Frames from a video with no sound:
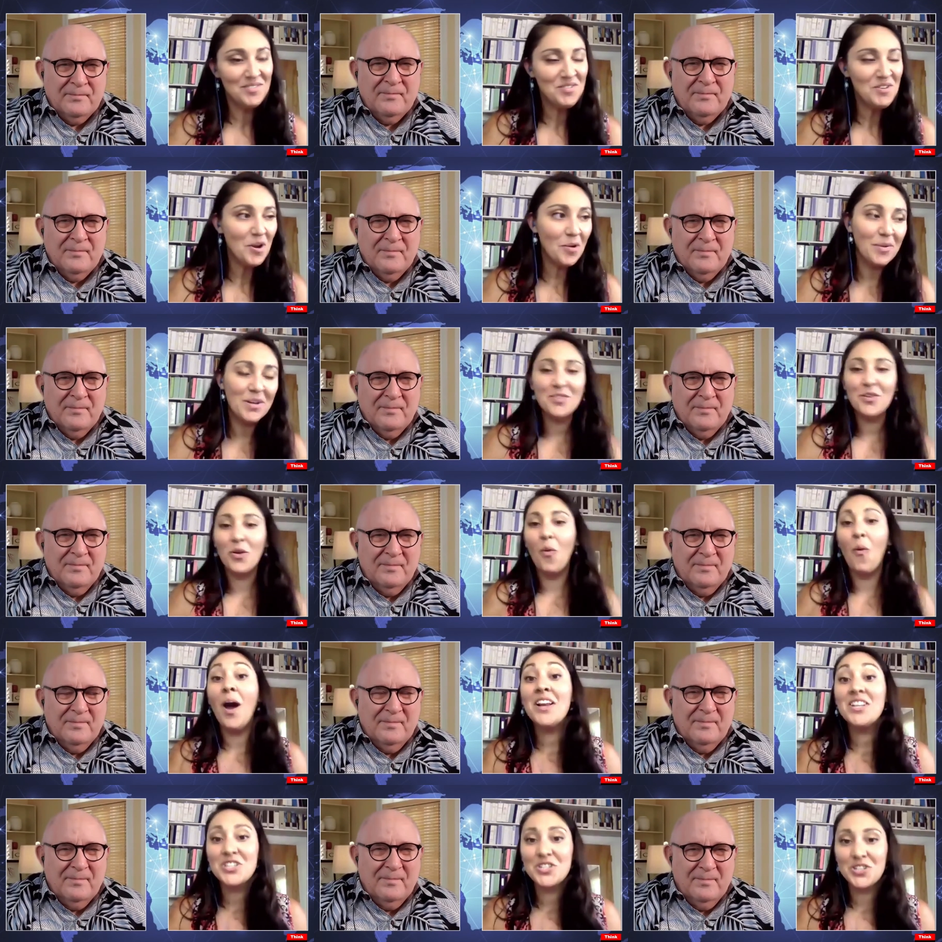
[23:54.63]
Speaker 1: nobody's
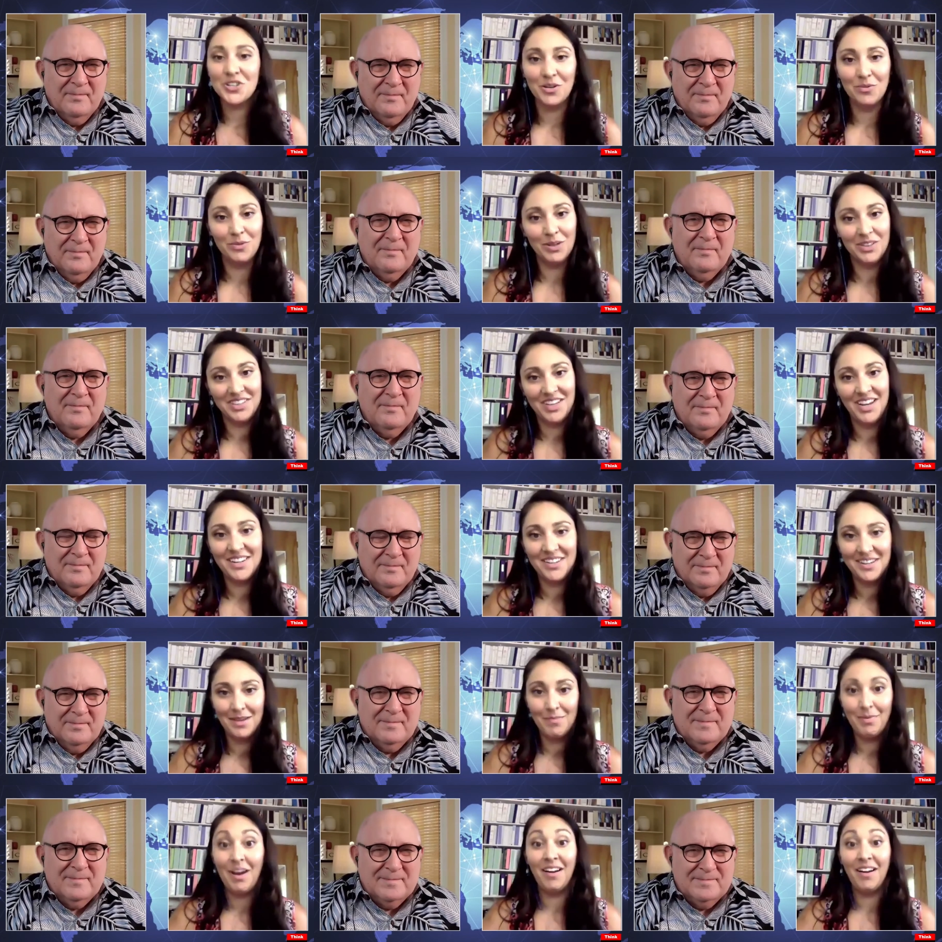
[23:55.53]
quite sure what the
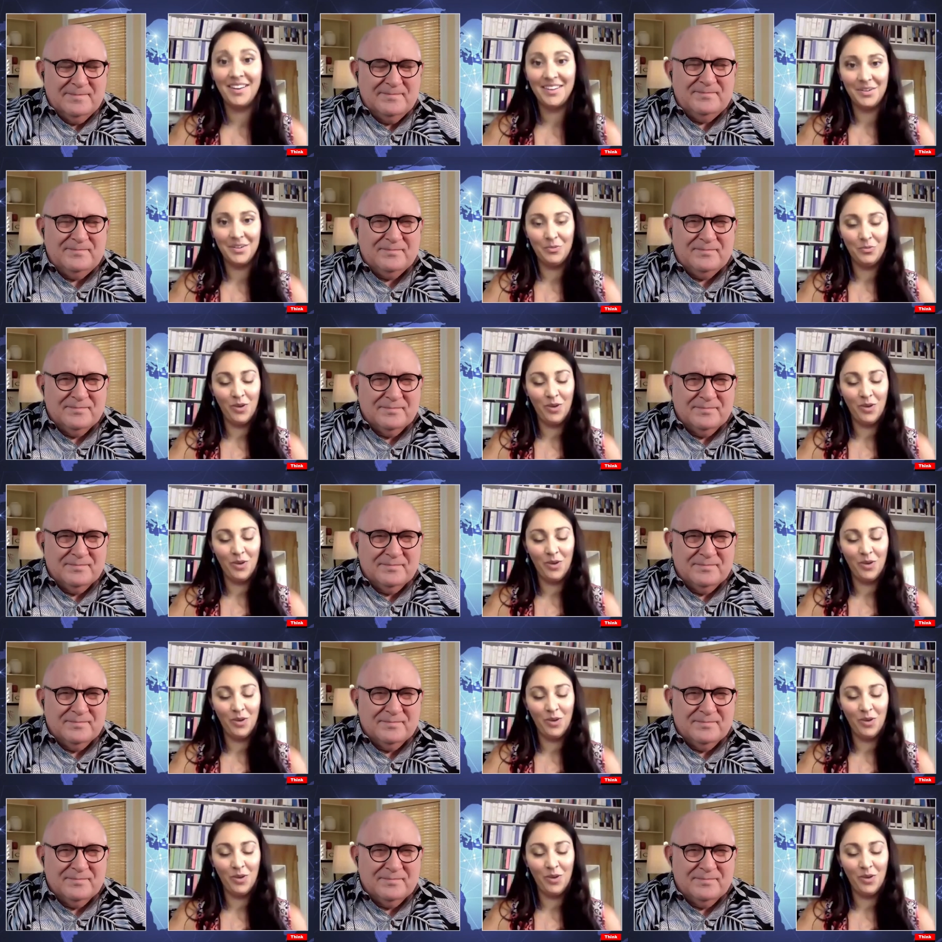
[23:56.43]
idea behind it